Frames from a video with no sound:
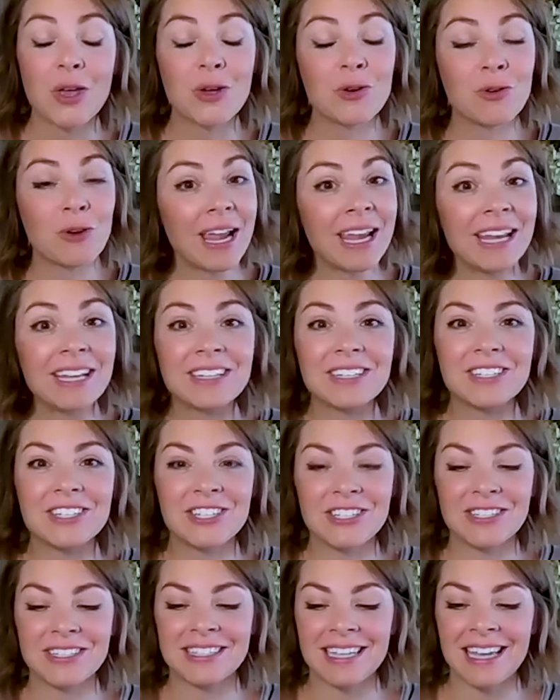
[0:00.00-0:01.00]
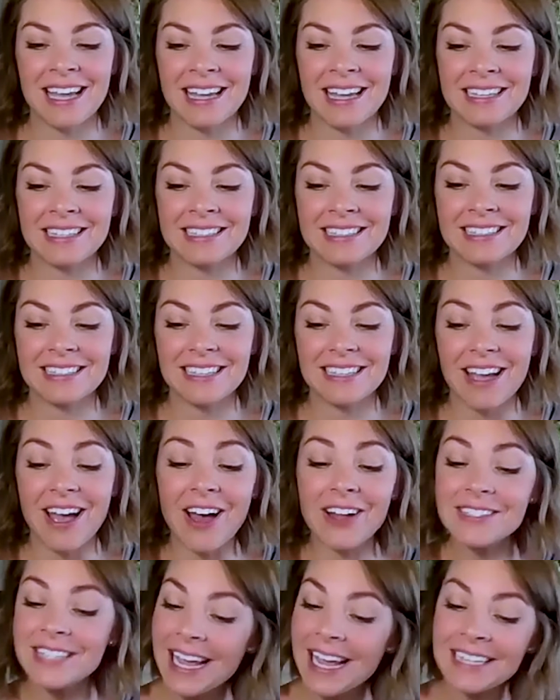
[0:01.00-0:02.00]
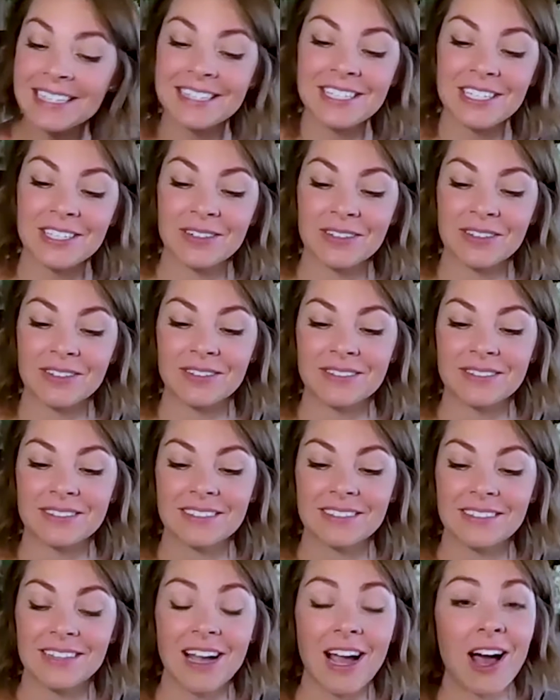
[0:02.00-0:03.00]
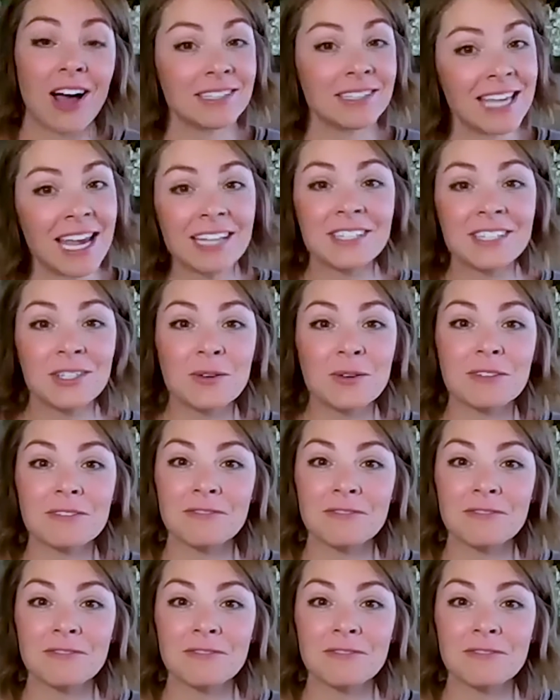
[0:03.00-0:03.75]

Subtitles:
Great, she says. I'll text you our